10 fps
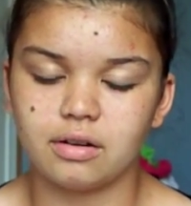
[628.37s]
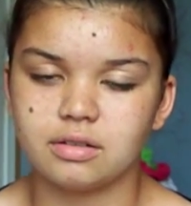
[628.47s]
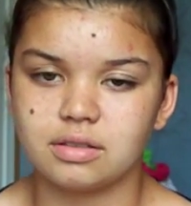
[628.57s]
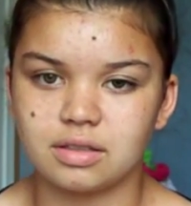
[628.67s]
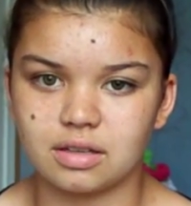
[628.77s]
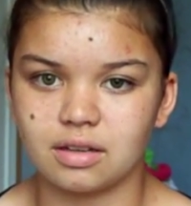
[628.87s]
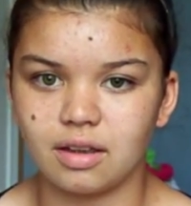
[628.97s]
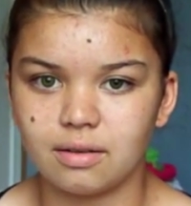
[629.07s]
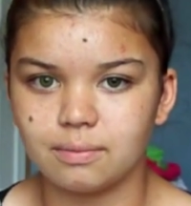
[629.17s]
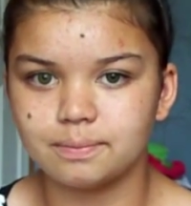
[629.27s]
skin
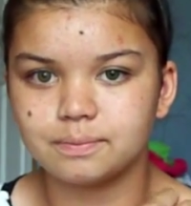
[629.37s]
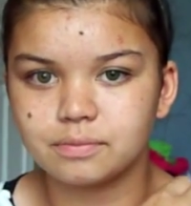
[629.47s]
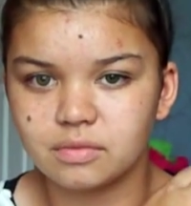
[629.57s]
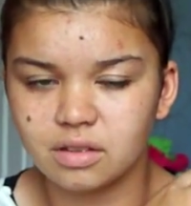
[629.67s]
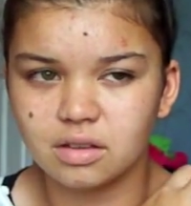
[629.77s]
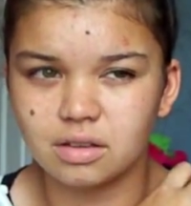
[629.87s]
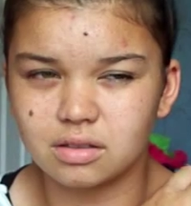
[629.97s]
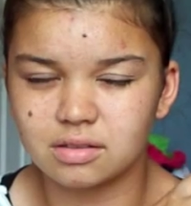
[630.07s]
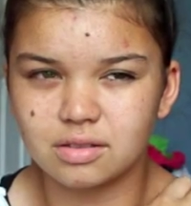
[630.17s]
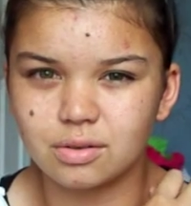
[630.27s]
again,
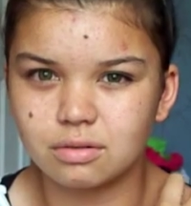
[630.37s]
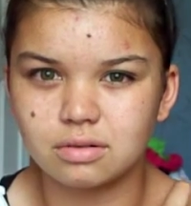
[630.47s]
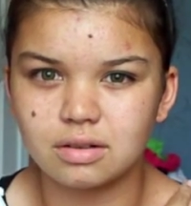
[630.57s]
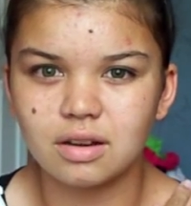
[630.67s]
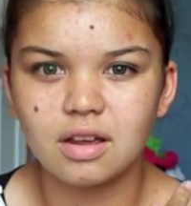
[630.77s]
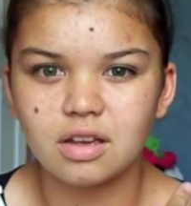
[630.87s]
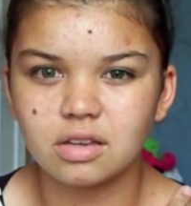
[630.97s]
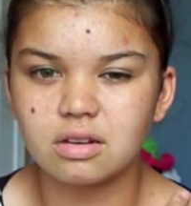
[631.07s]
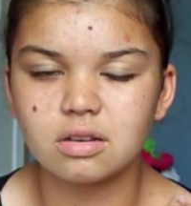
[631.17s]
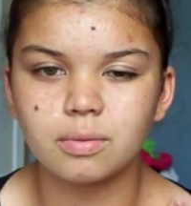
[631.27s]
because you don't want,
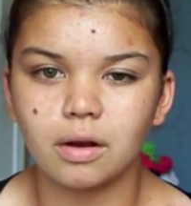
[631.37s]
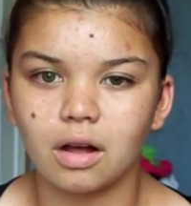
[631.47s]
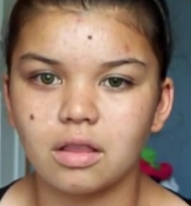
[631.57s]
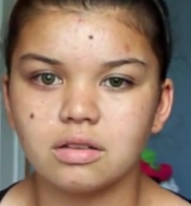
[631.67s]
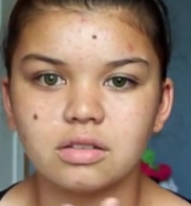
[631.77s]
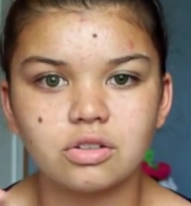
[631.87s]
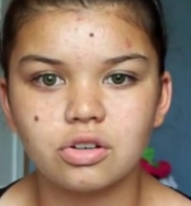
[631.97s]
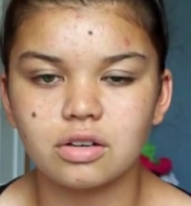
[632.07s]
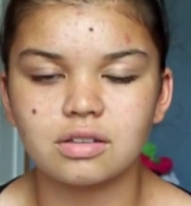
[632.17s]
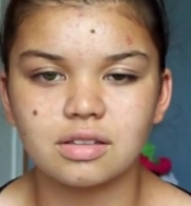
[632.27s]
you just put all those
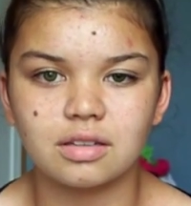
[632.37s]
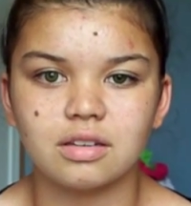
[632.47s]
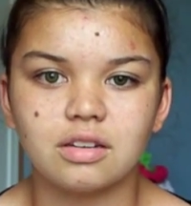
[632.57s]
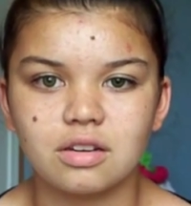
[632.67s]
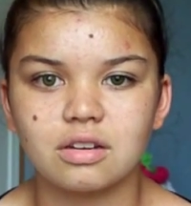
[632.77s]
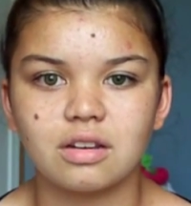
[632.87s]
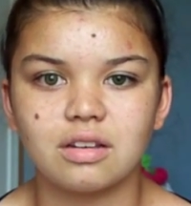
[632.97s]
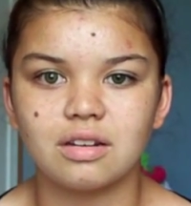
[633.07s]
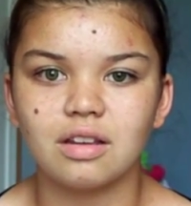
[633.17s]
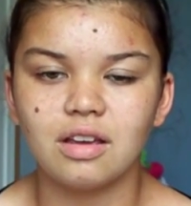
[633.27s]
nutrients into your skin